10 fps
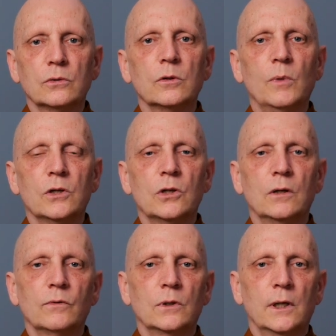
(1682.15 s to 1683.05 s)
dimension
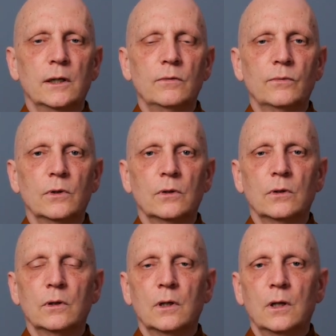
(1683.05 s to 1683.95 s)
of their life,
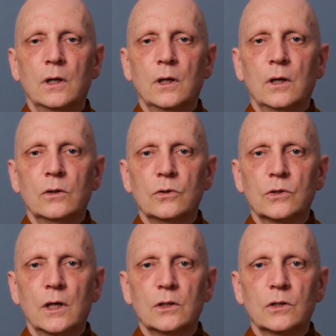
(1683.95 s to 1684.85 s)
their
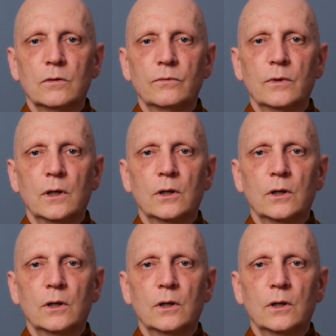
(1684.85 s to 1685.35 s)
sense of